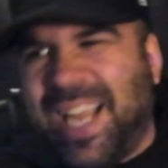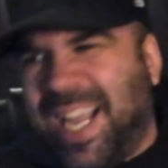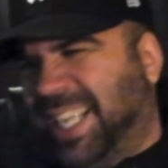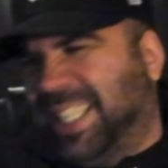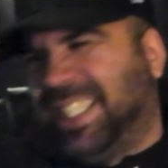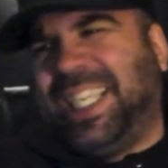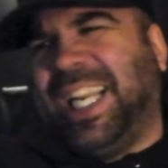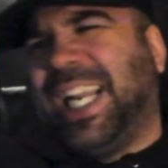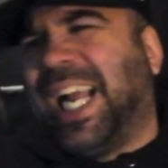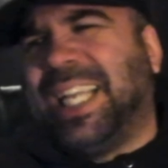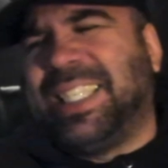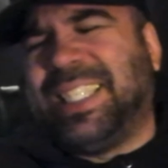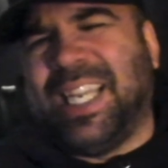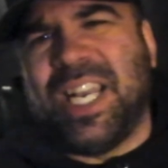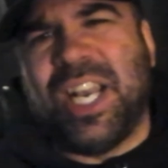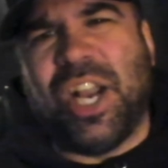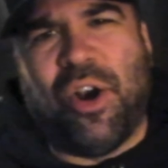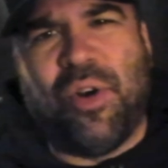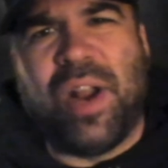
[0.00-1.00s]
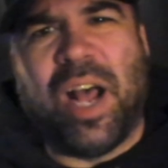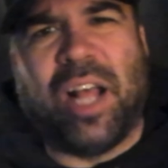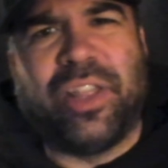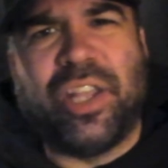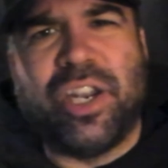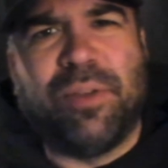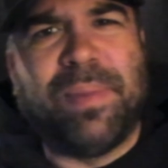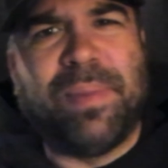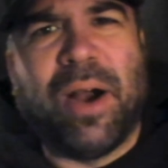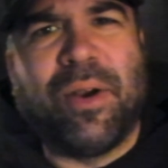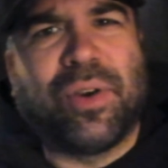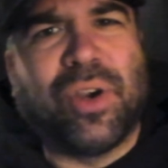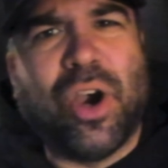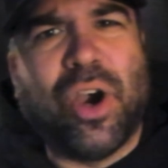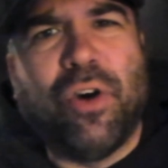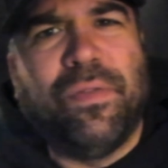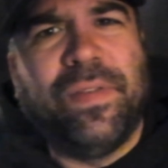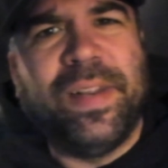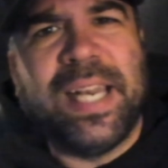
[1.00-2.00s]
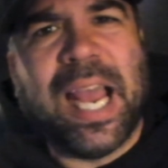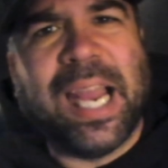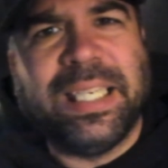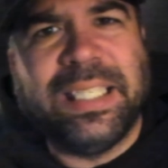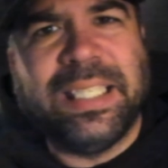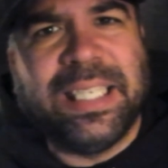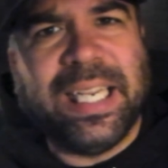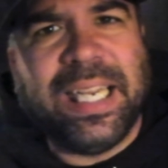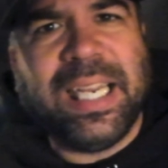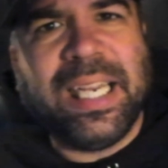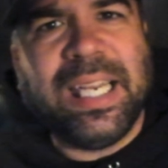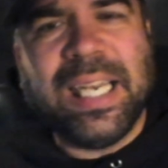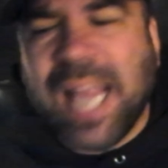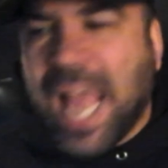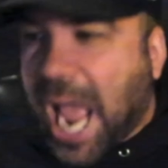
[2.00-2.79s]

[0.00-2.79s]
She doesn't know nothing about COVID-19.